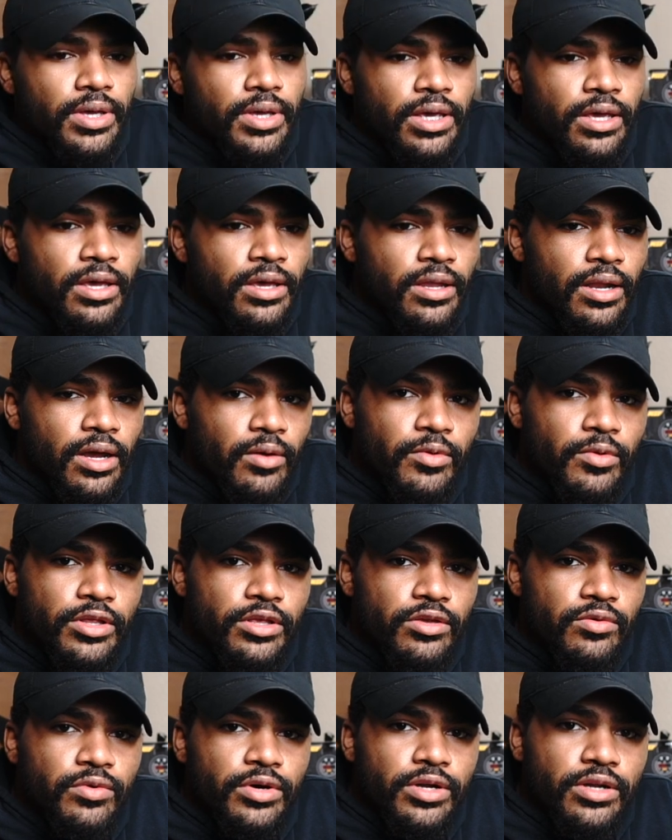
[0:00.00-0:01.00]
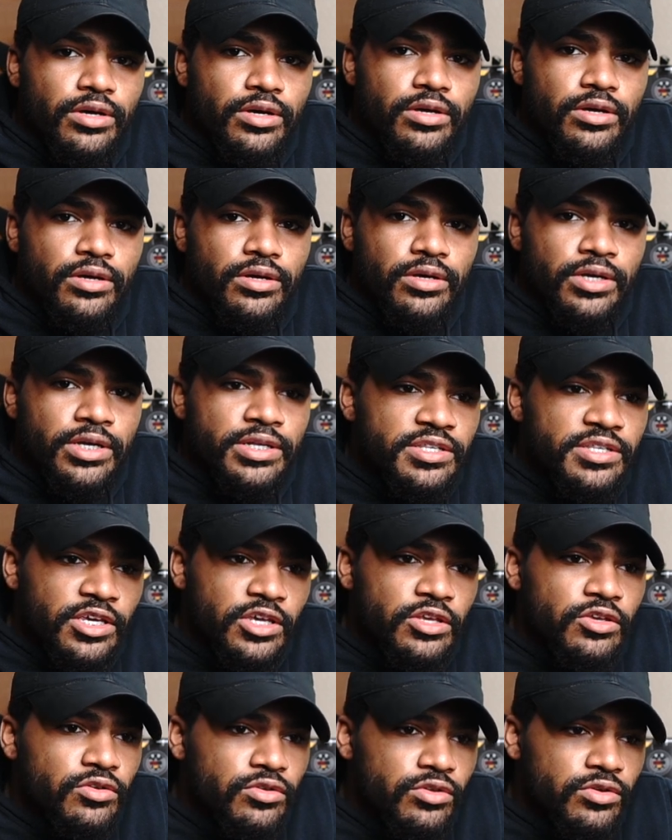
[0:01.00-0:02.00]
And I really want to
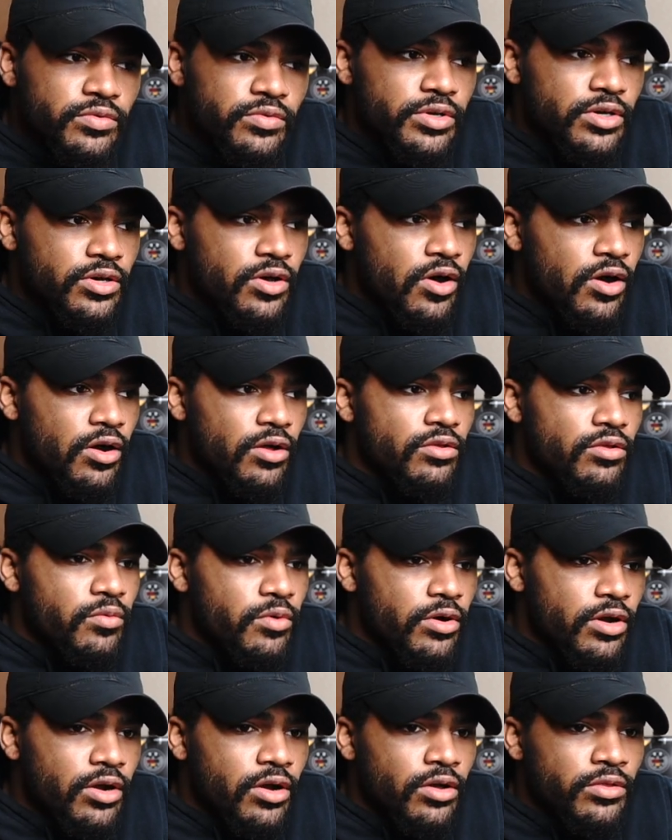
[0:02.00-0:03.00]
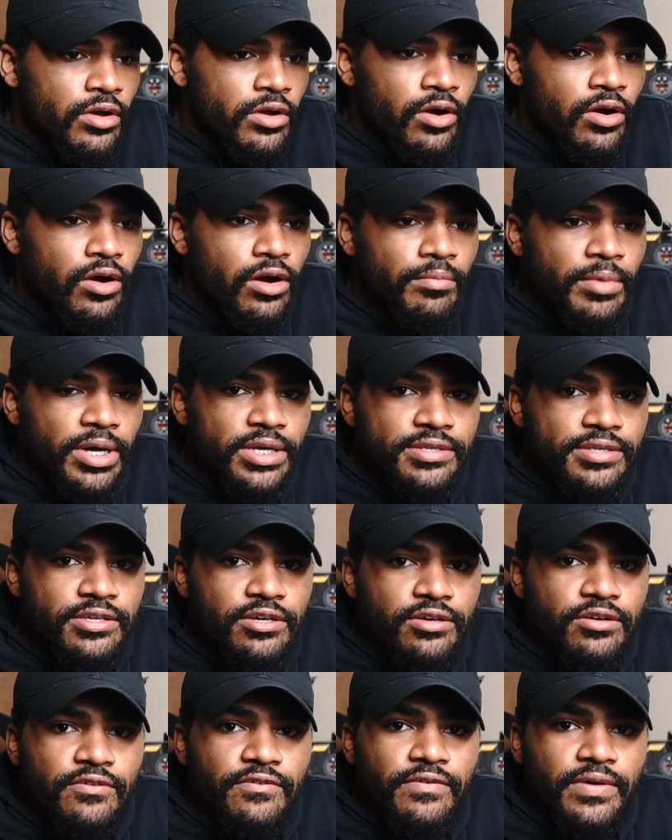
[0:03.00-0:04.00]
continue doing all the work on the car
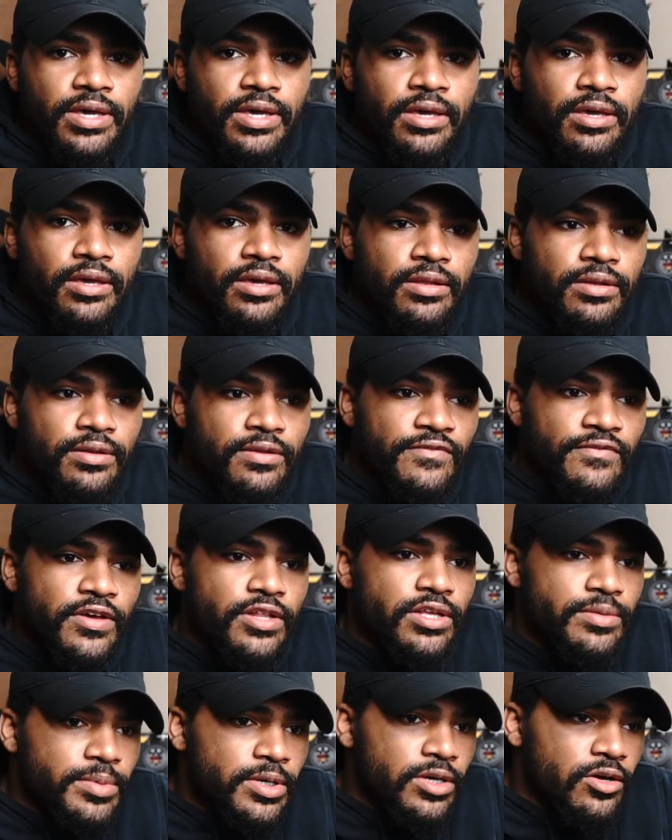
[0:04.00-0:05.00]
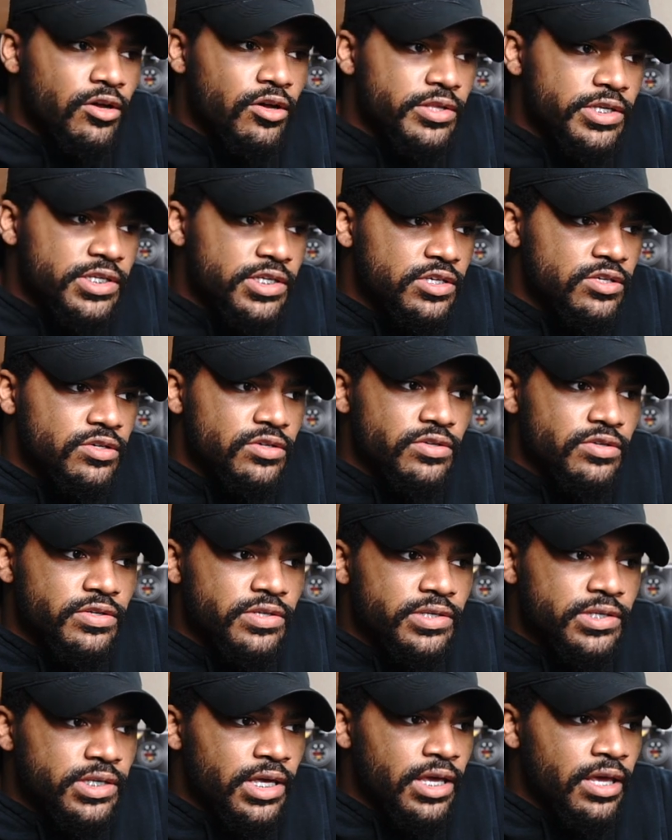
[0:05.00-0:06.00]
myself and developing all the
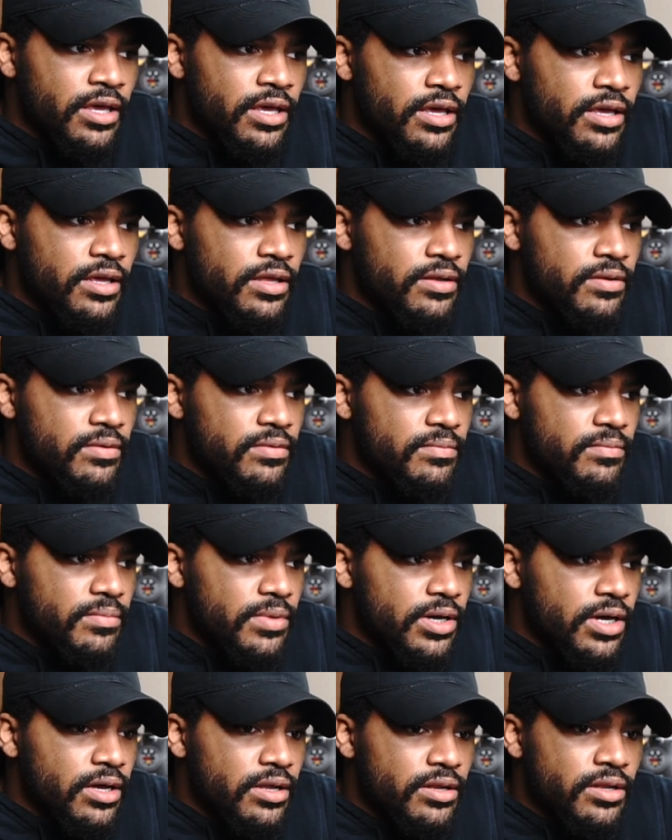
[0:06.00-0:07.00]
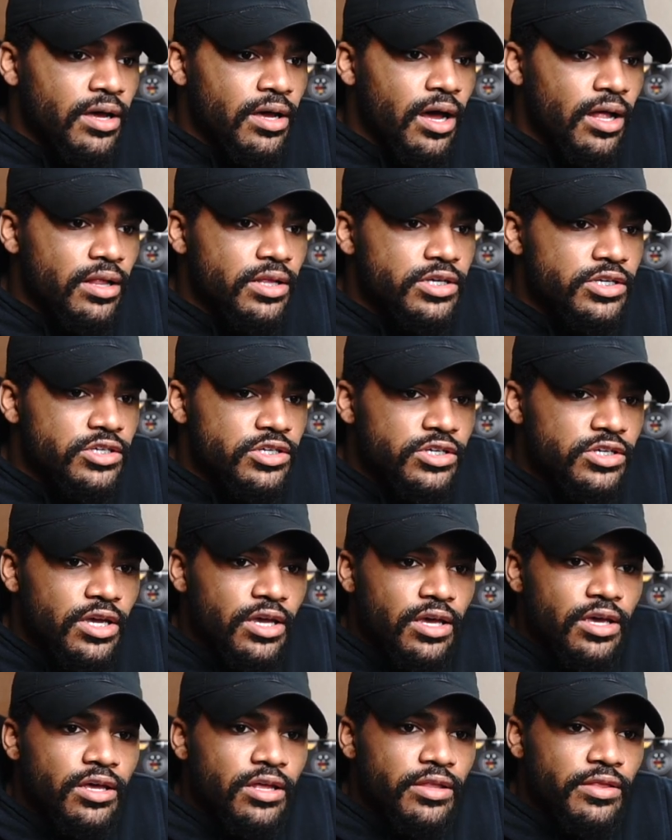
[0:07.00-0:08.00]
skills and knowledge
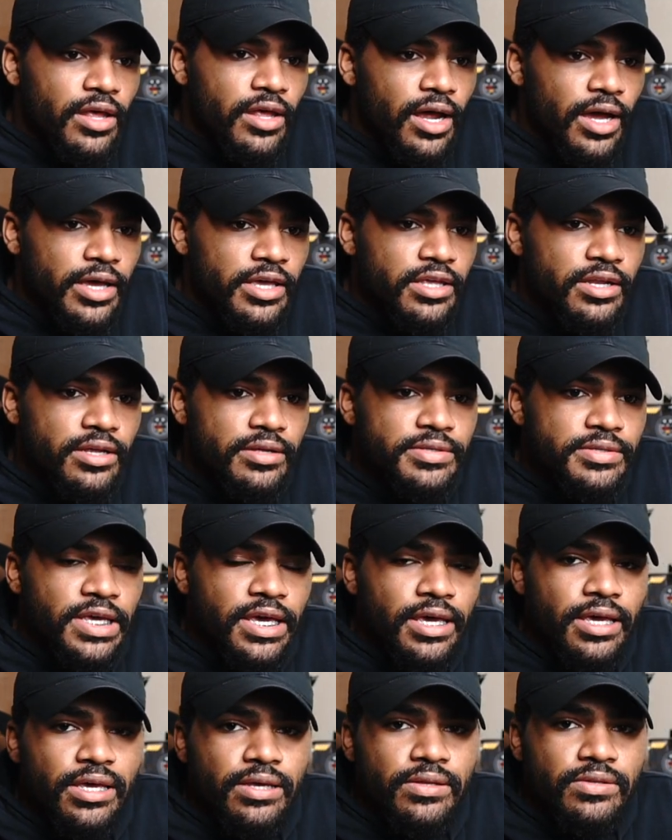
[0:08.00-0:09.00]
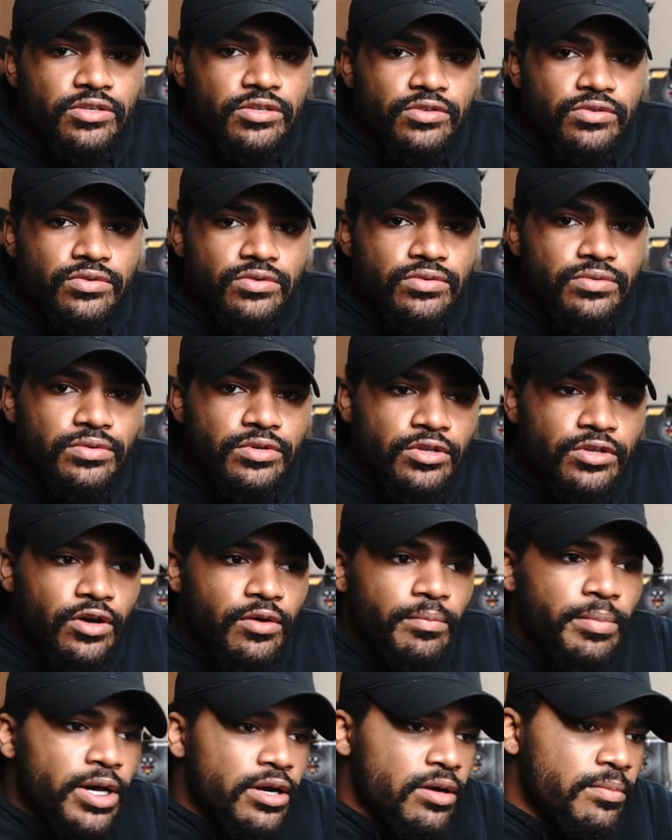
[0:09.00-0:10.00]
that I can attain to, you know,
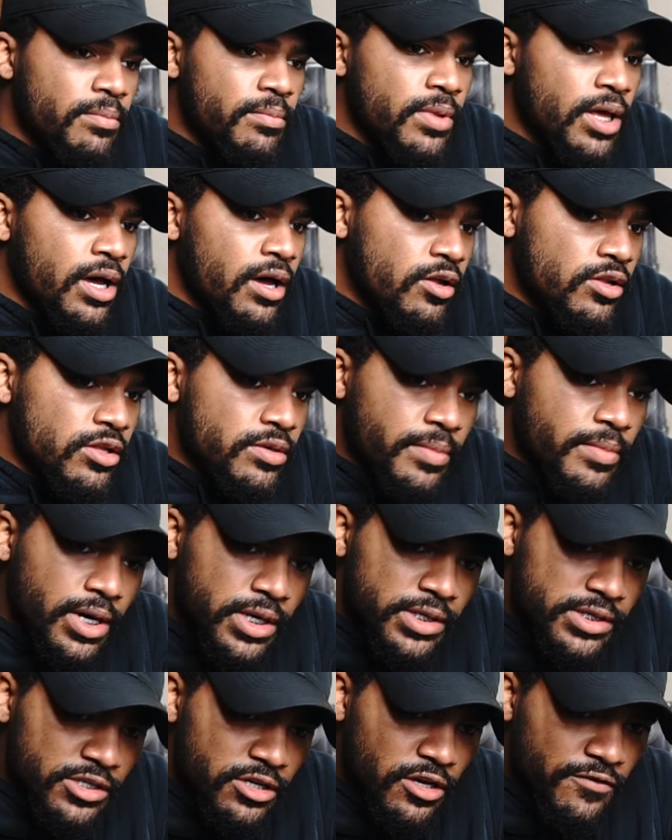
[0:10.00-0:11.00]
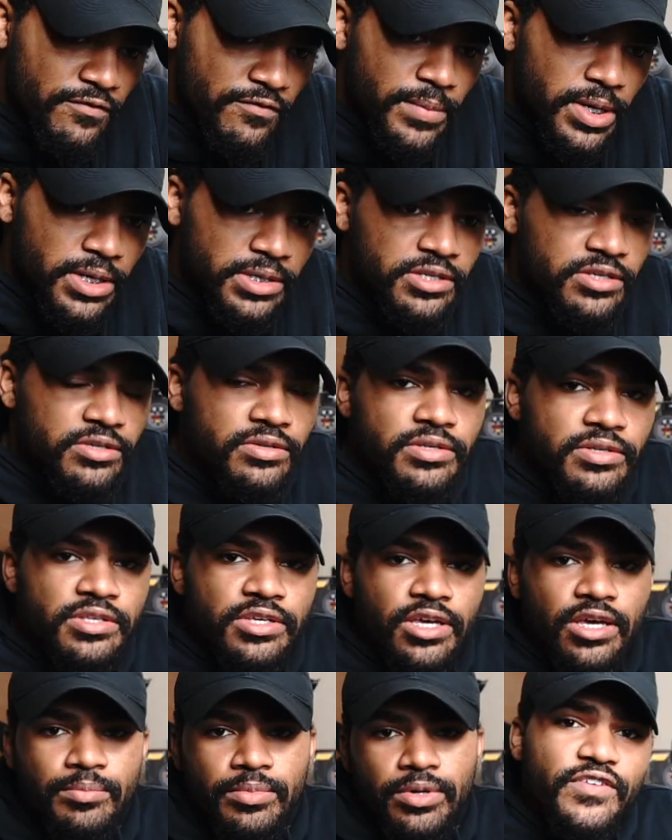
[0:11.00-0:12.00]
better not only myself and my skill
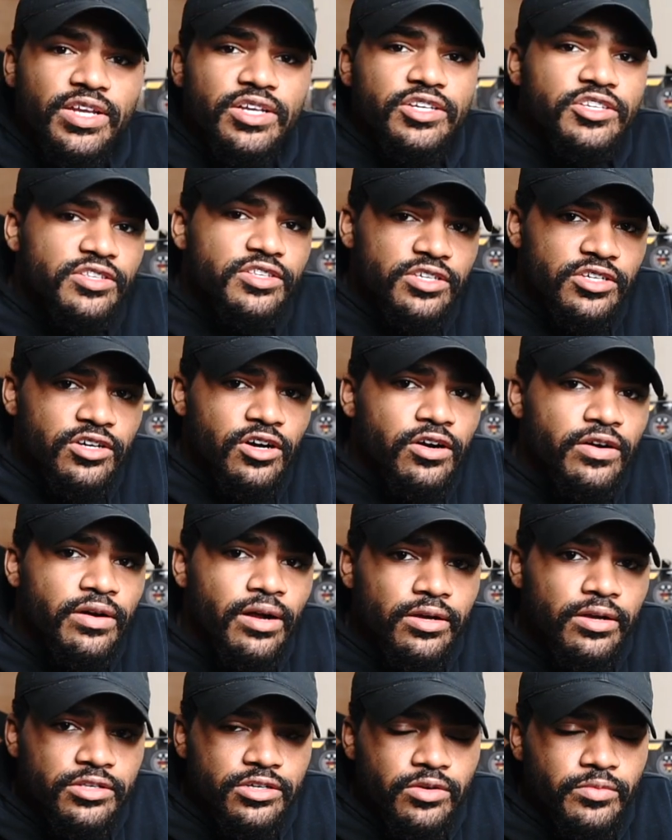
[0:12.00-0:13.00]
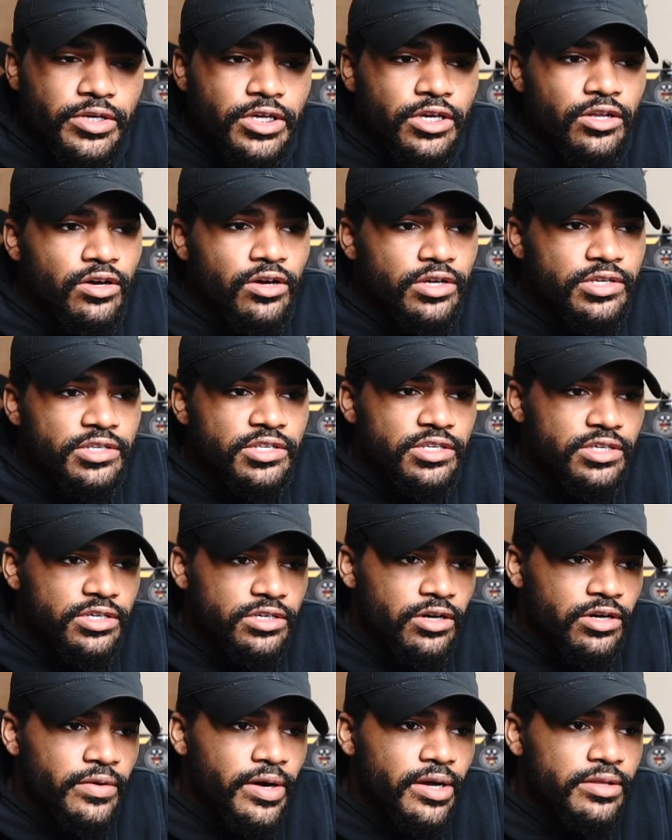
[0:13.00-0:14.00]
set, but finish this car out so we can all see
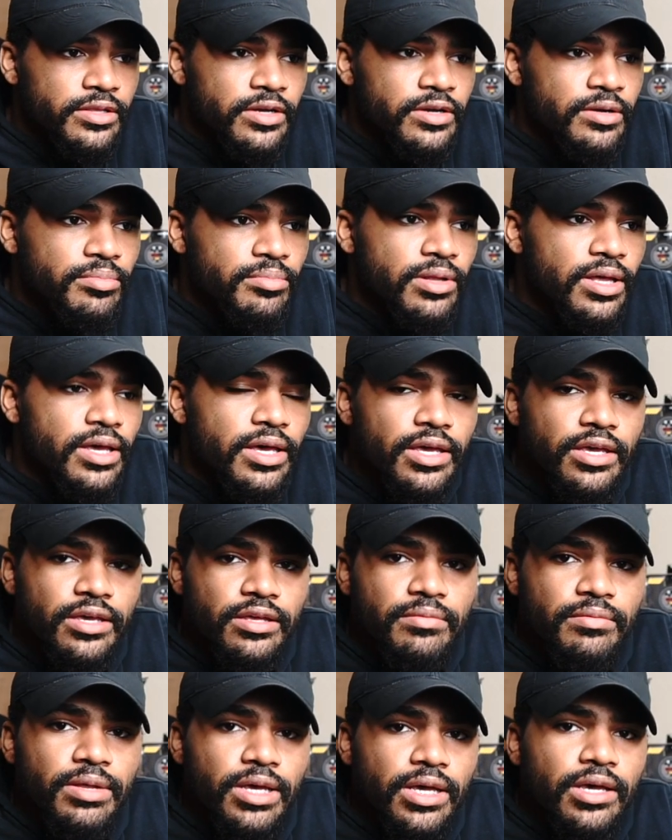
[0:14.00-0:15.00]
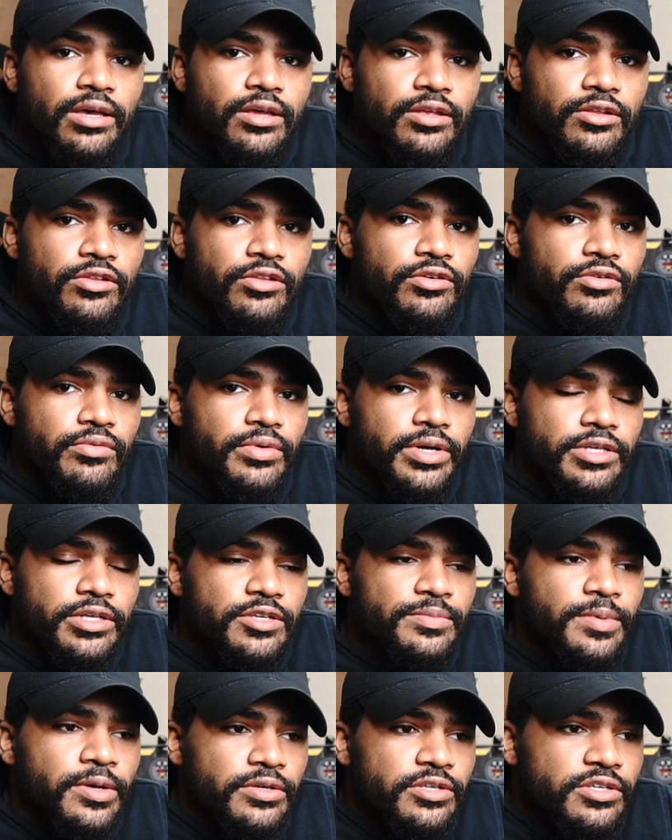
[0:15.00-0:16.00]
it go out there and play and do what it's
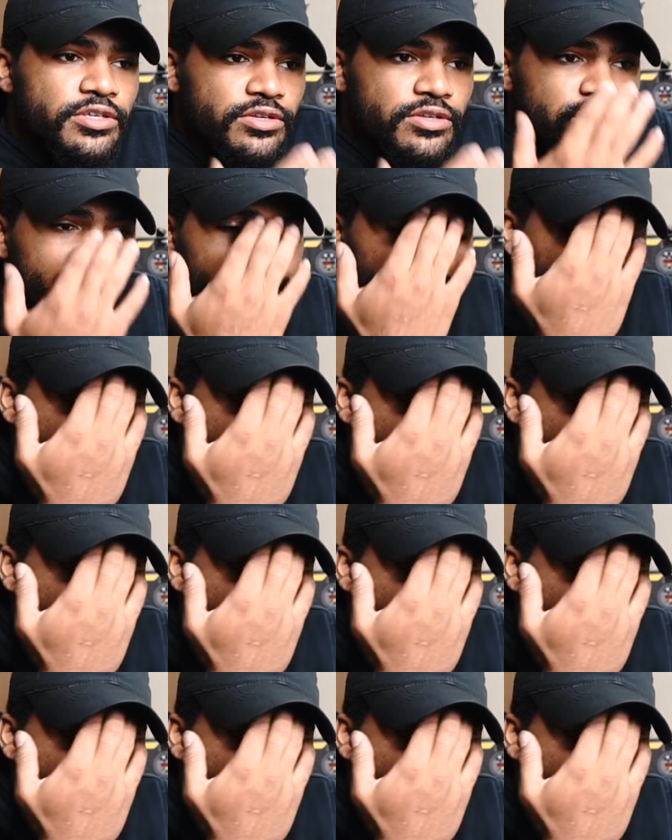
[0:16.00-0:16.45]
supposed to do.